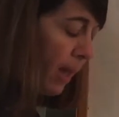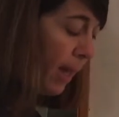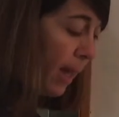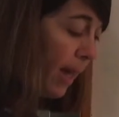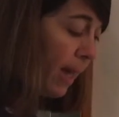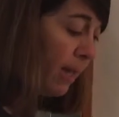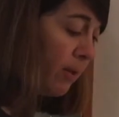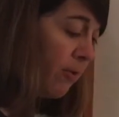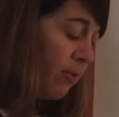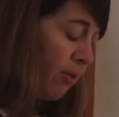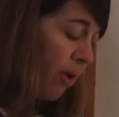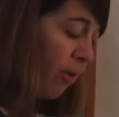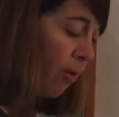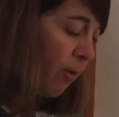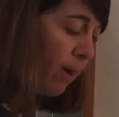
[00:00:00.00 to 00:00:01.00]
And
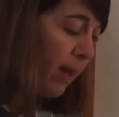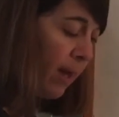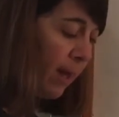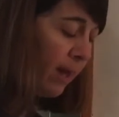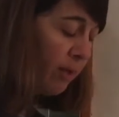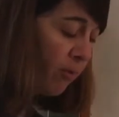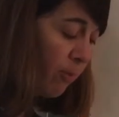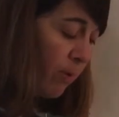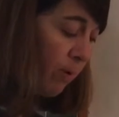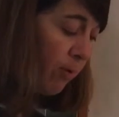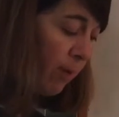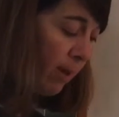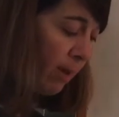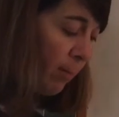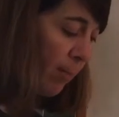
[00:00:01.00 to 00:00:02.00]
so as we go
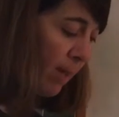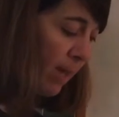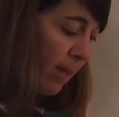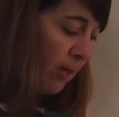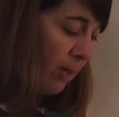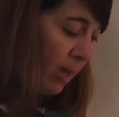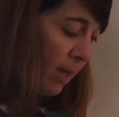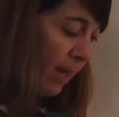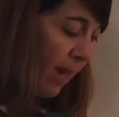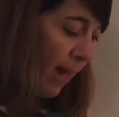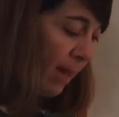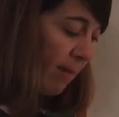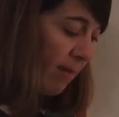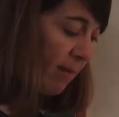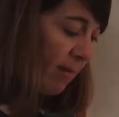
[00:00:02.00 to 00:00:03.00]
down the page, it
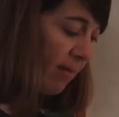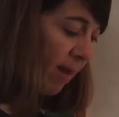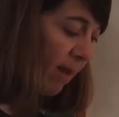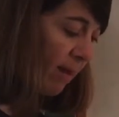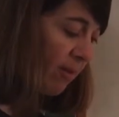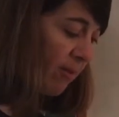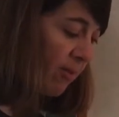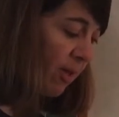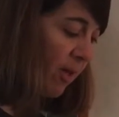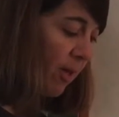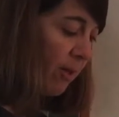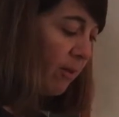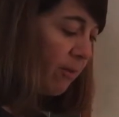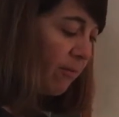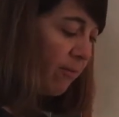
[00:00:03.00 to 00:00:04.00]
asks us
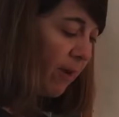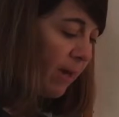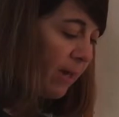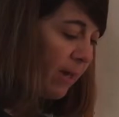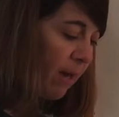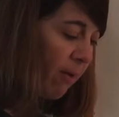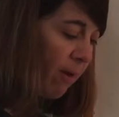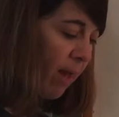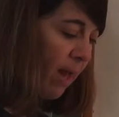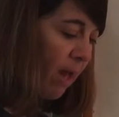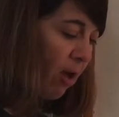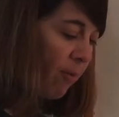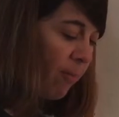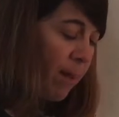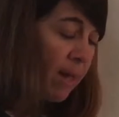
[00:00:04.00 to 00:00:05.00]
to find out
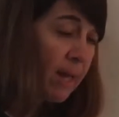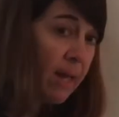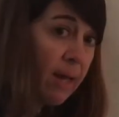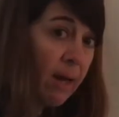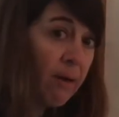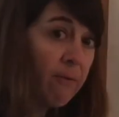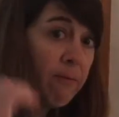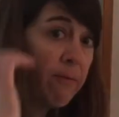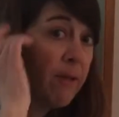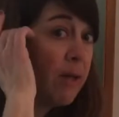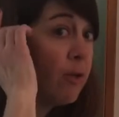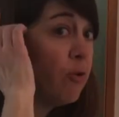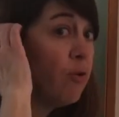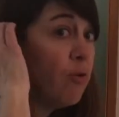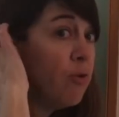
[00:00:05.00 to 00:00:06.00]
how many of the
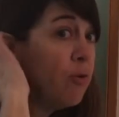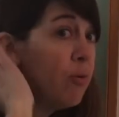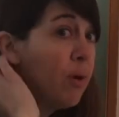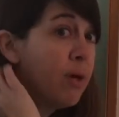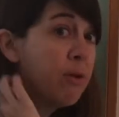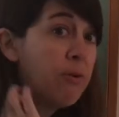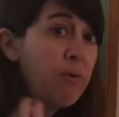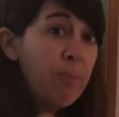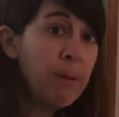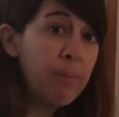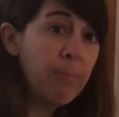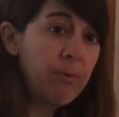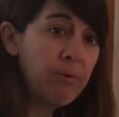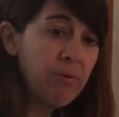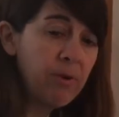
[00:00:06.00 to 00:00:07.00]
200
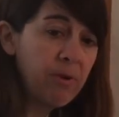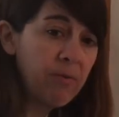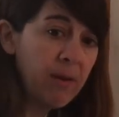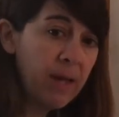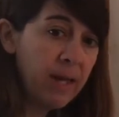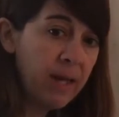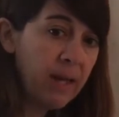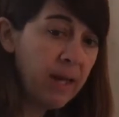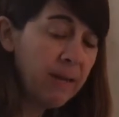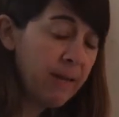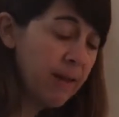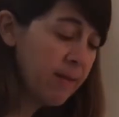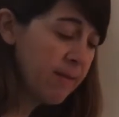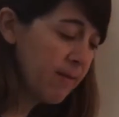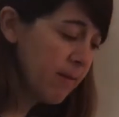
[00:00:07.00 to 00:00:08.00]
people surveyed, and
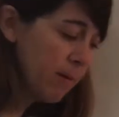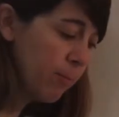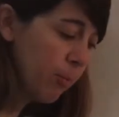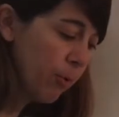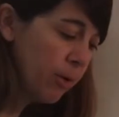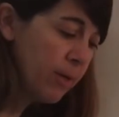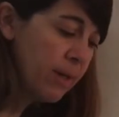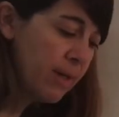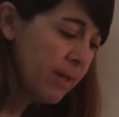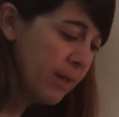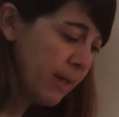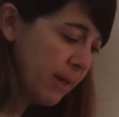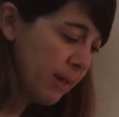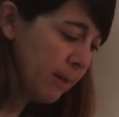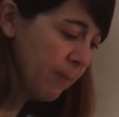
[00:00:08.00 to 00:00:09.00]
that's an important
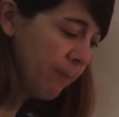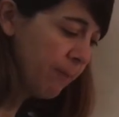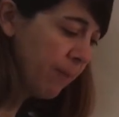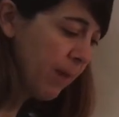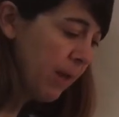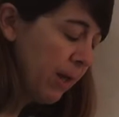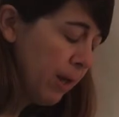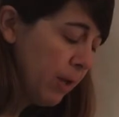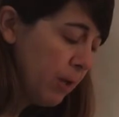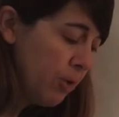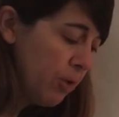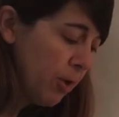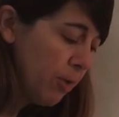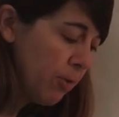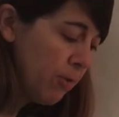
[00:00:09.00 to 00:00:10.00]
detail,
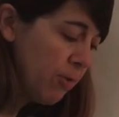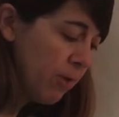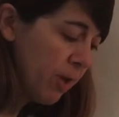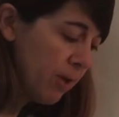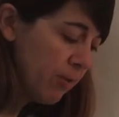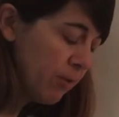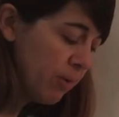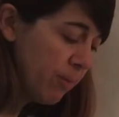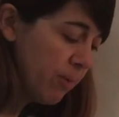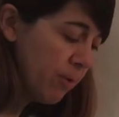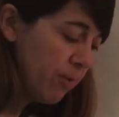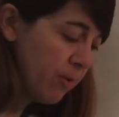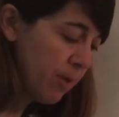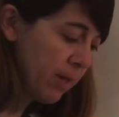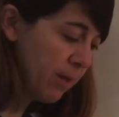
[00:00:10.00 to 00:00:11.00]
chose country
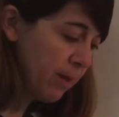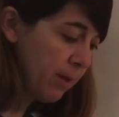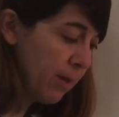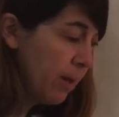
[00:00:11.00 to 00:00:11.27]
music.